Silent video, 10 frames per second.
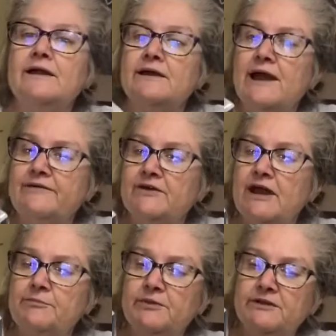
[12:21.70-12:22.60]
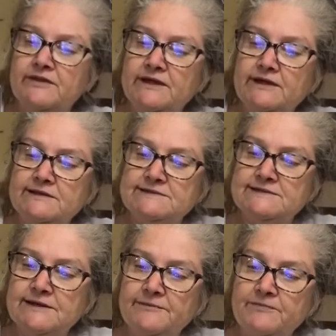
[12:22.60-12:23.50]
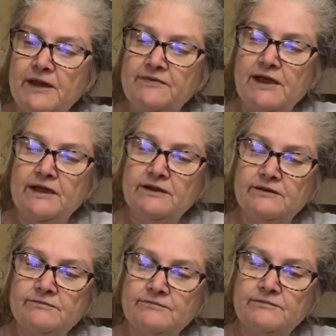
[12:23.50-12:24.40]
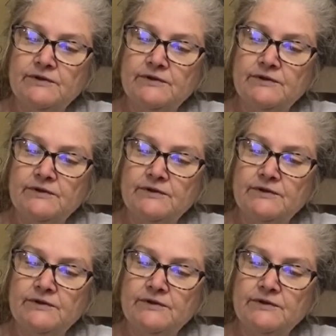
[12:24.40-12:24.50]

I have a couple of these, and they can,